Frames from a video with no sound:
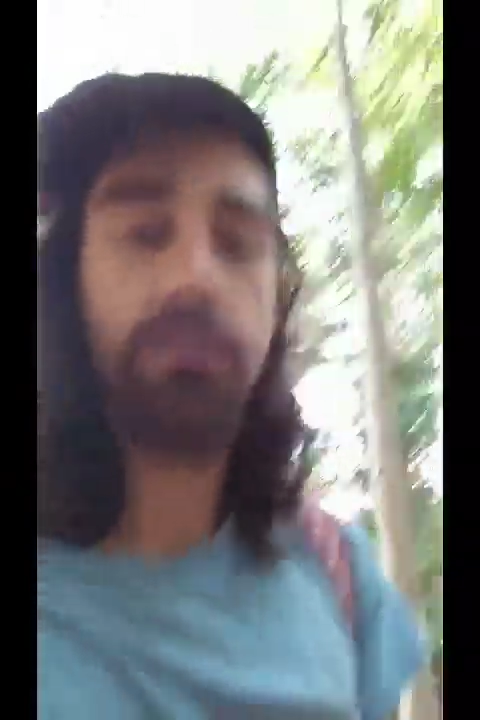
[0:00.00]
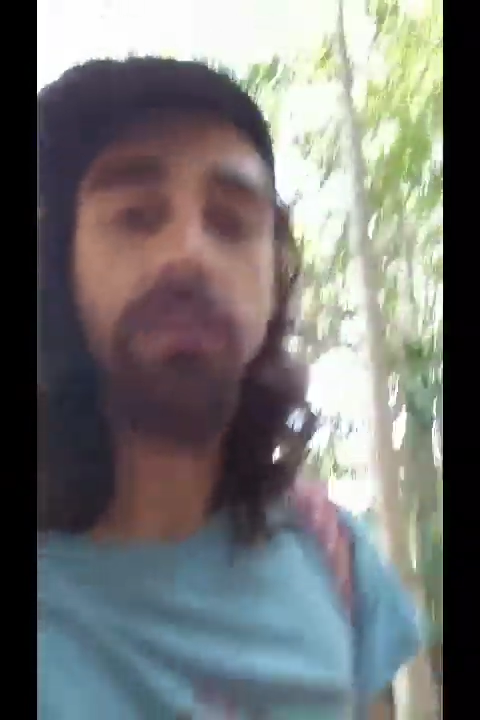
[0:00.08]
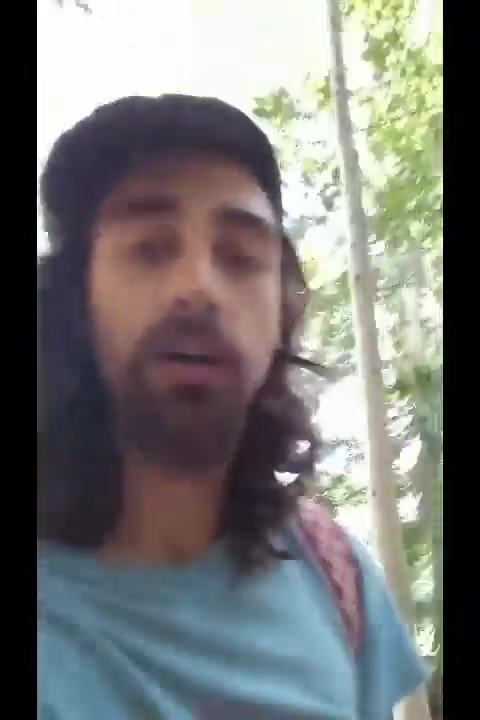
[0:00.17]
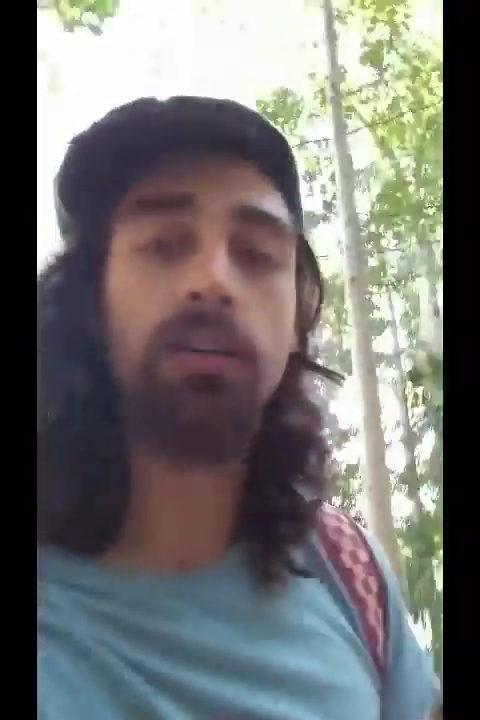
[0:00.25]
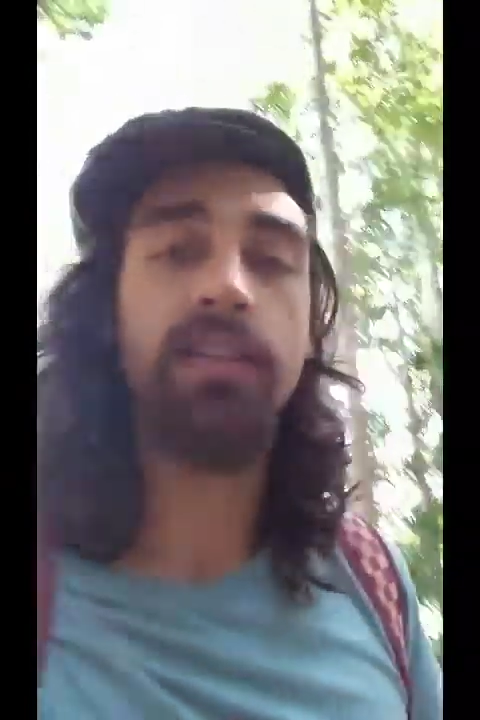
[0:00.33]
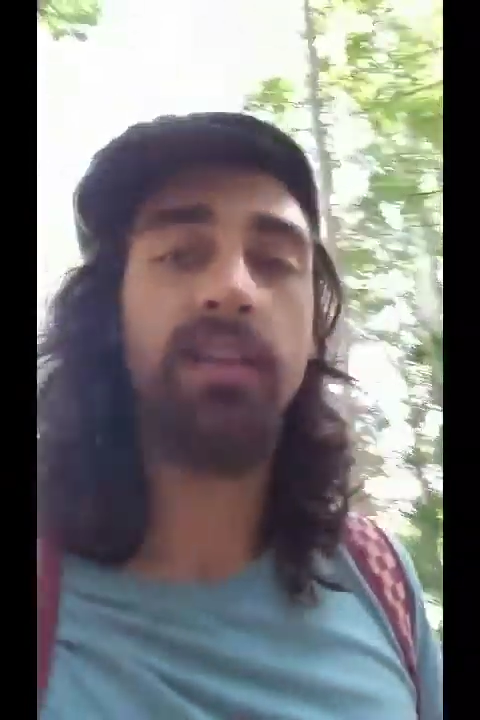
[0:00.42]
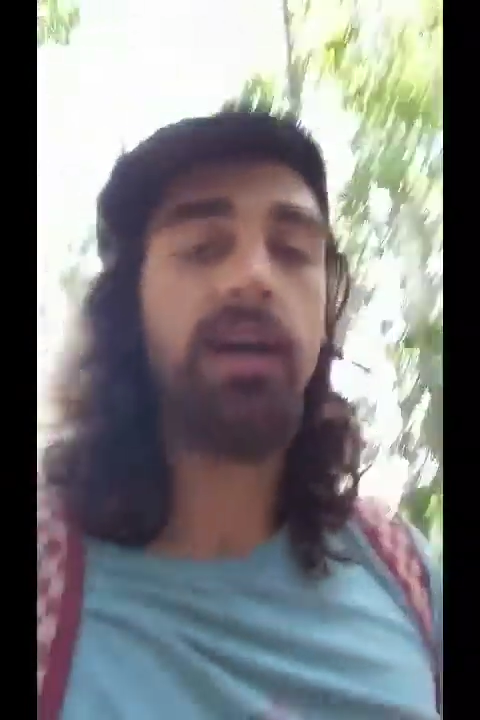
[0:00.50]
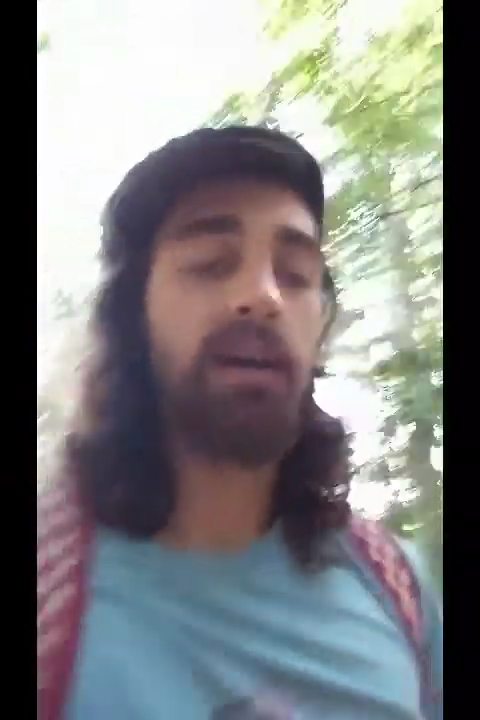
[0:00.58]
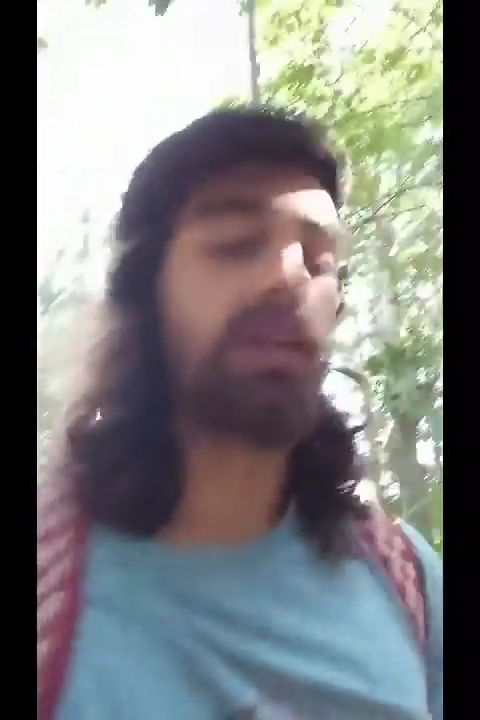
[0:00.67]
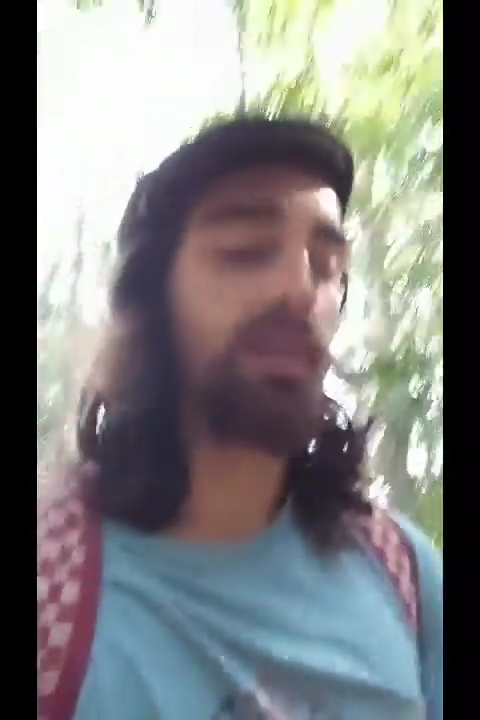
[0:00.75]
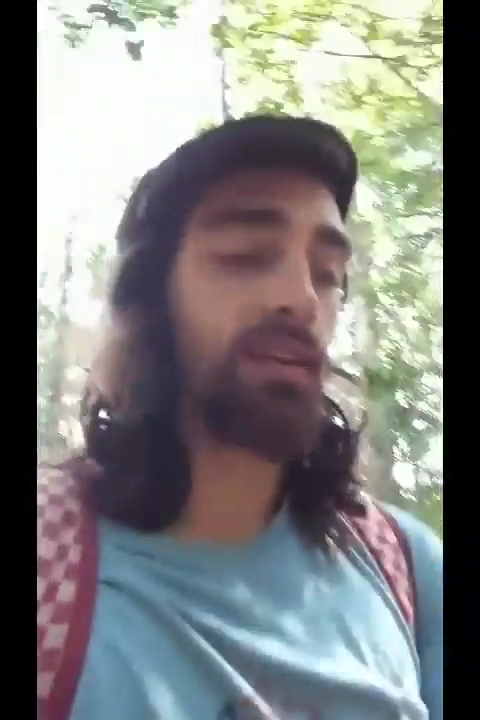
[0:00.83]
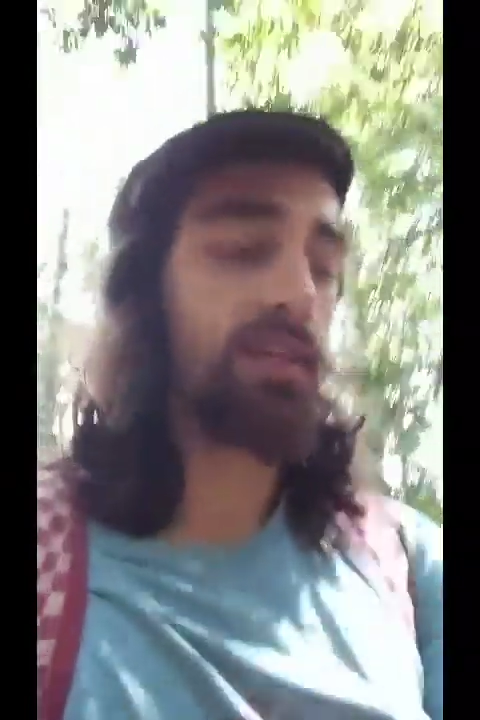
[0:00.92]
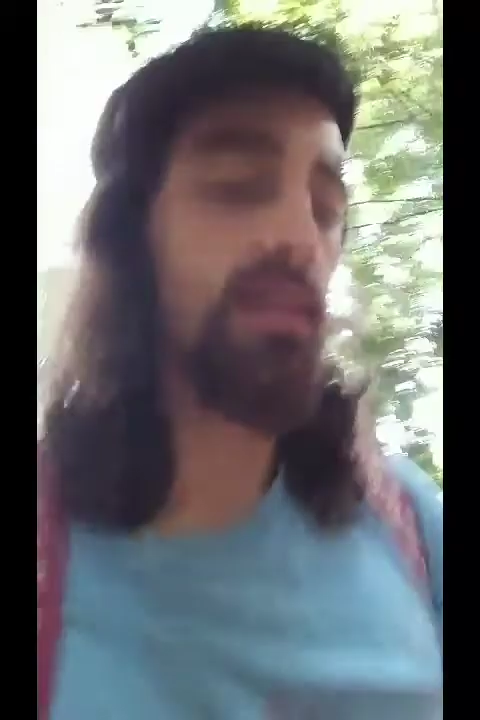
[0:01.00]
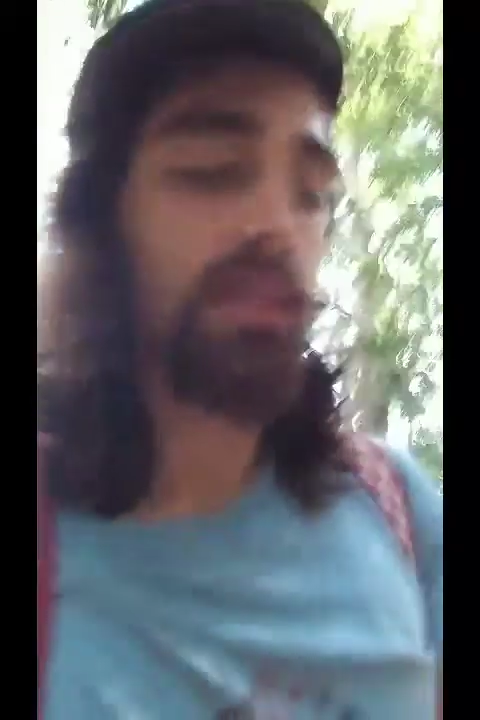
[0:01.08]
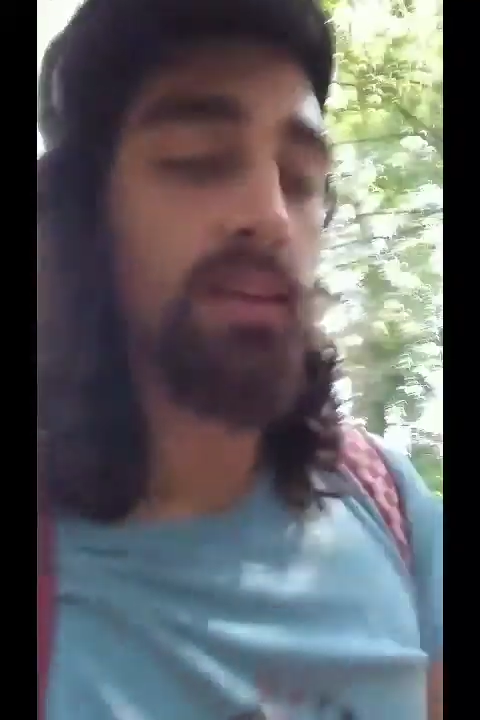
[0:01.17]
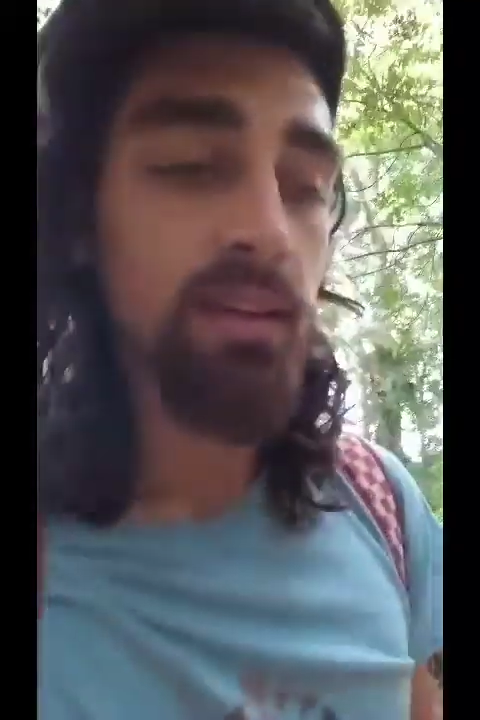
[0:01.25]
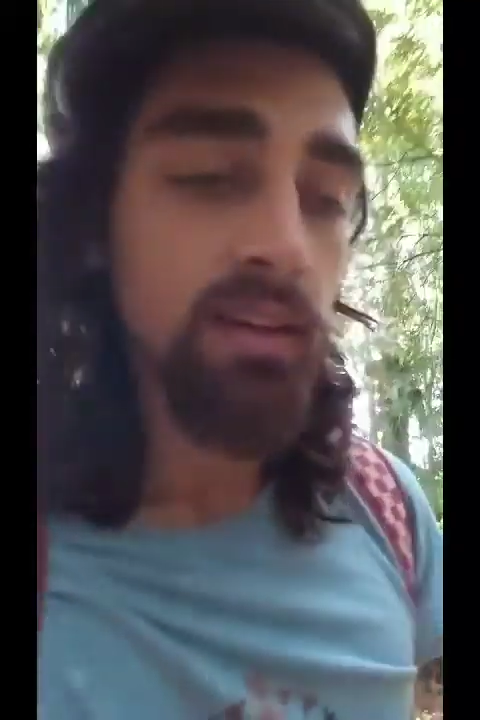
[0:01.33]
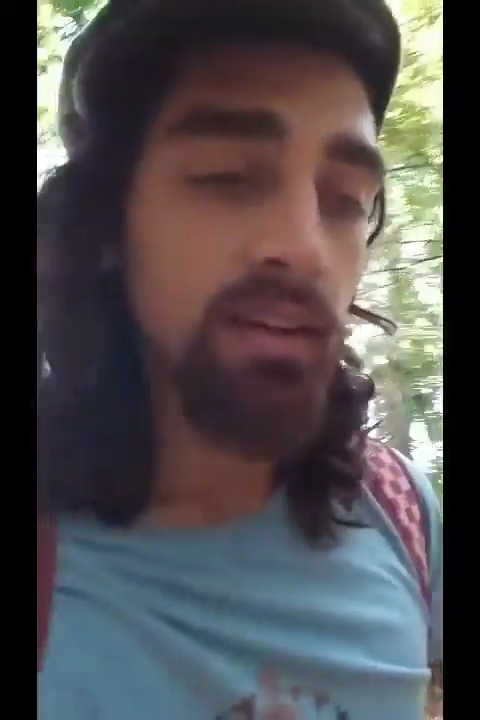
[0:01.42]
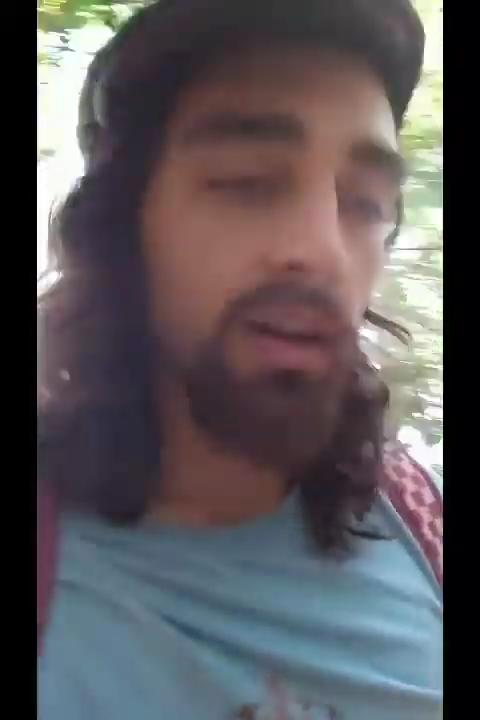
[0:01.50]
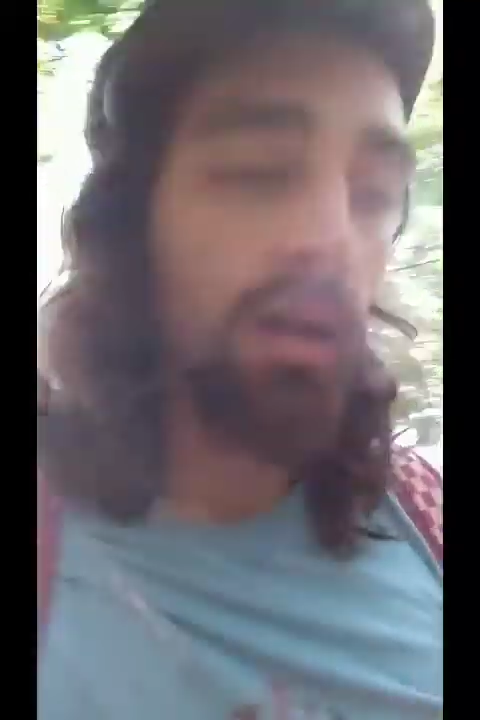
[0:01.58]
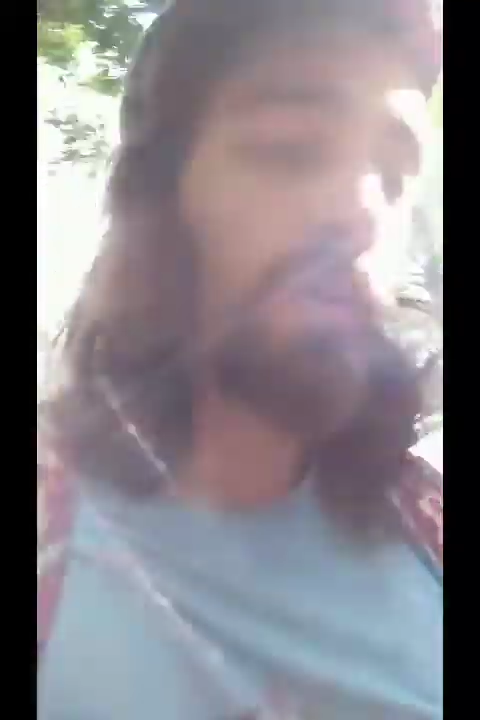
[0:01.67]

felt that I